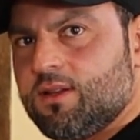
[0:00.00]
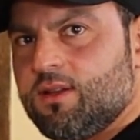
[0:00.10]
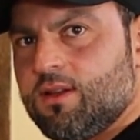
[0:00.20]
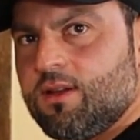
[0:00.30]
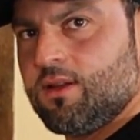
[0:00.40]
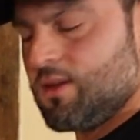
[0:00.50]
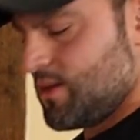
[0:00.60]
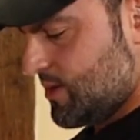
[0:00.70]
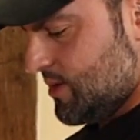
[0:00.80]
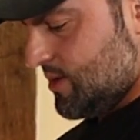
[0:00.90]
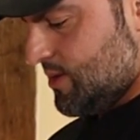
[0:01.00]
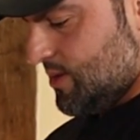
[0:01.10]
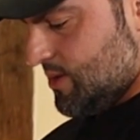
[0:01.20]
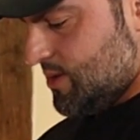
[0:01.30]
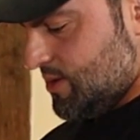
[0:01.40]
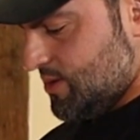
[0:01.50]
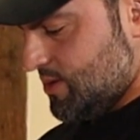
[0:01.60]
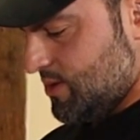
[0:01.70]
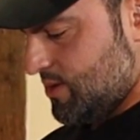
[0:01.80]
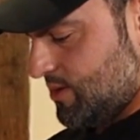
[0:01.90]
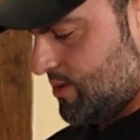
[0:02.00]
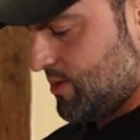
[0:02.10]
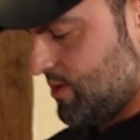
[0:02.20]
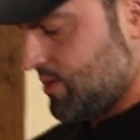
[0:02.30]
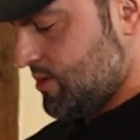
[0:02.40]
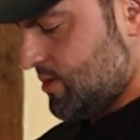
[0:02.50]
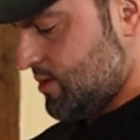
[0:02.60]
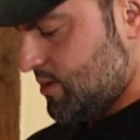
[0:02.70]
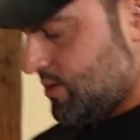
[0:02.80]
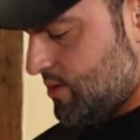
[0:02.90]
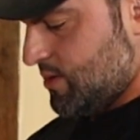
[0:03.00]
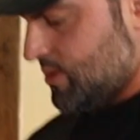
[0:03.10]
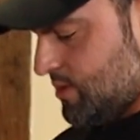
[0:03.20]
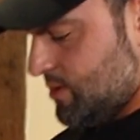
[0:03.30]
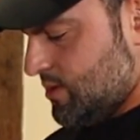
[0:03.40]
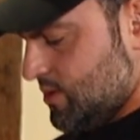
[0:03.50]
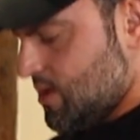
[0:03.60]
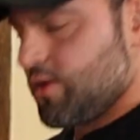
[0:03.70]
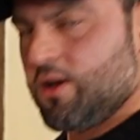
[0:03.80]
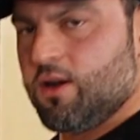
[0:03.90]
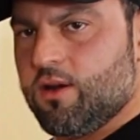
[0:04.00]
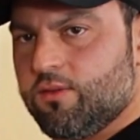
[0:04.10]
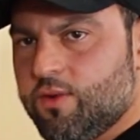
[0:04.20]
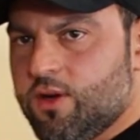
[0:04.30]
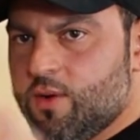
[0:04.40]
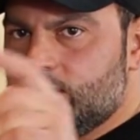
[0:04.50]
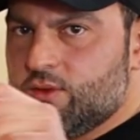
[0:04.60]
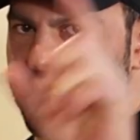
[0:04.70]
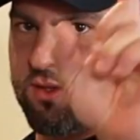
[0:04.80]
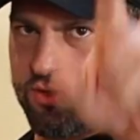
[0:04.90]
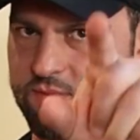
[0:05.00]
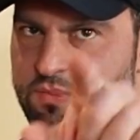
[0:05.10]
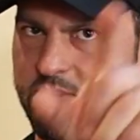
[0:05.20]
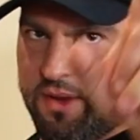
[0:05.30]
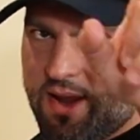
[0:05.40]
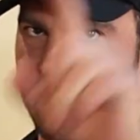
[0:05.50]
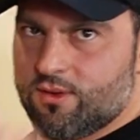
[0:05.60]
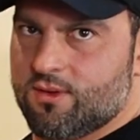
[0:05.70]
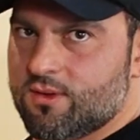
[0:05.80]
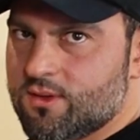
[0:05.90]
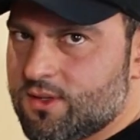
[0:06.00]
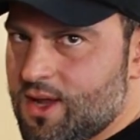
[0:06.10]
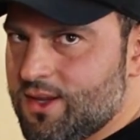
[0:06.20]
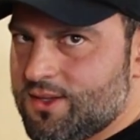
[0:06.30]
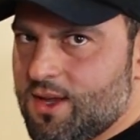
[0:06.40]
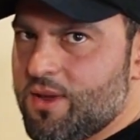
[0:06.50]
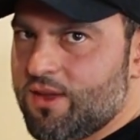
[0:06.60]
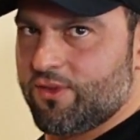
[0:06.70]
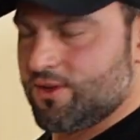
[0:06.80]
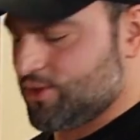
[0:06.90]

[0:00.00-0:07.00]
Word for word: Yeah, because then you you censor it for the kids. Like you select it's not for kids. I don't know. We don't want to do that. So just beep it out. All right. I need to get paid for this